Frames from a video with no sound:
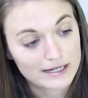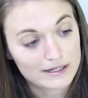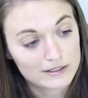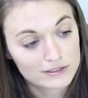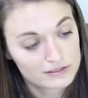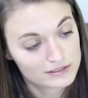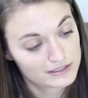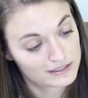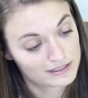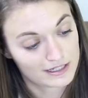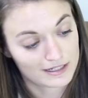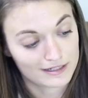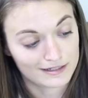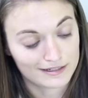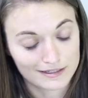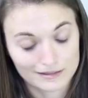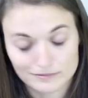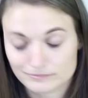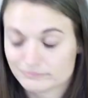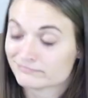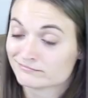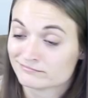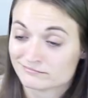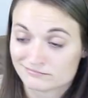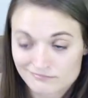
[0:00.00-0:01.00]
now you're staying in.
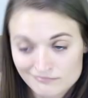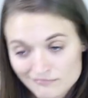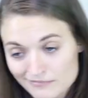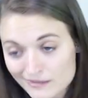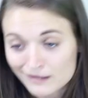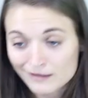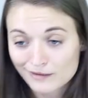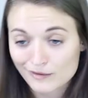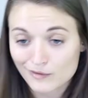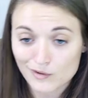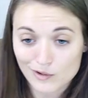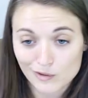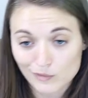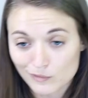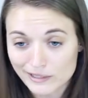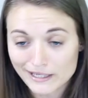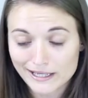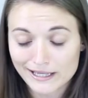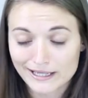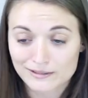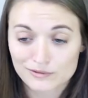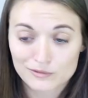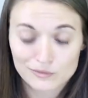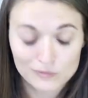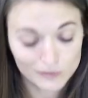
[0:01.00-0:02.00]

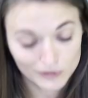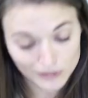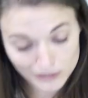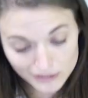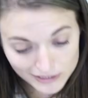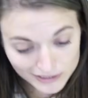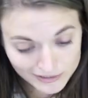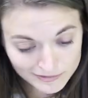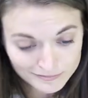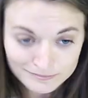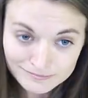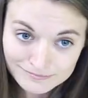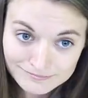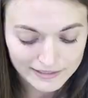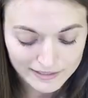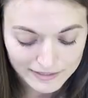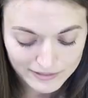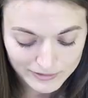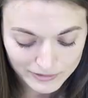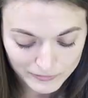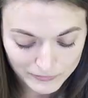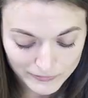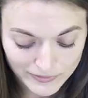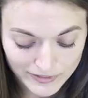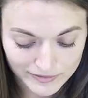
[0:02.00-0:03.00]
Okay, we're good.
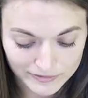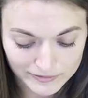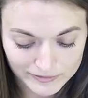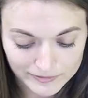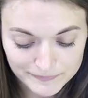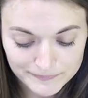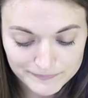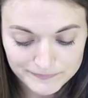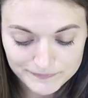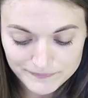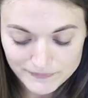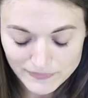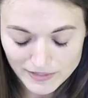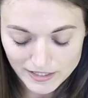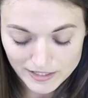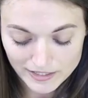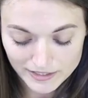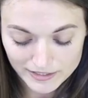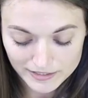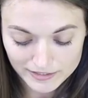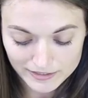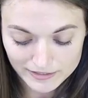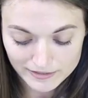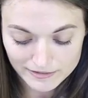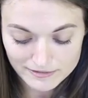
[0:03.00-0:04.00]
Well,
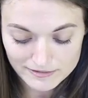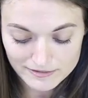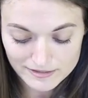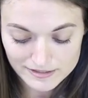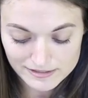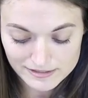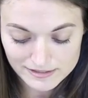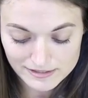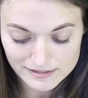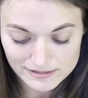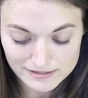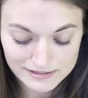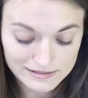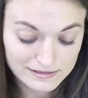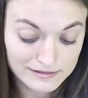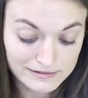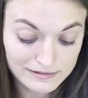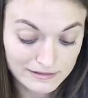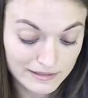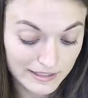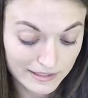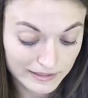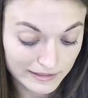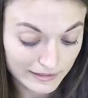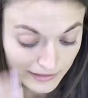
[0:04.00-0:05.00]
uh, this is
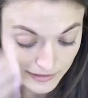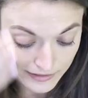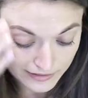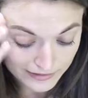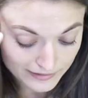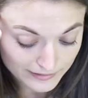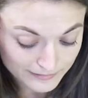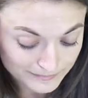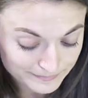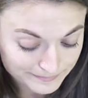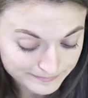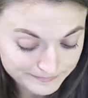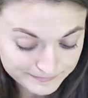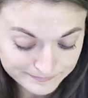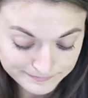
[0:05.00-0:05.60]
like a, uh,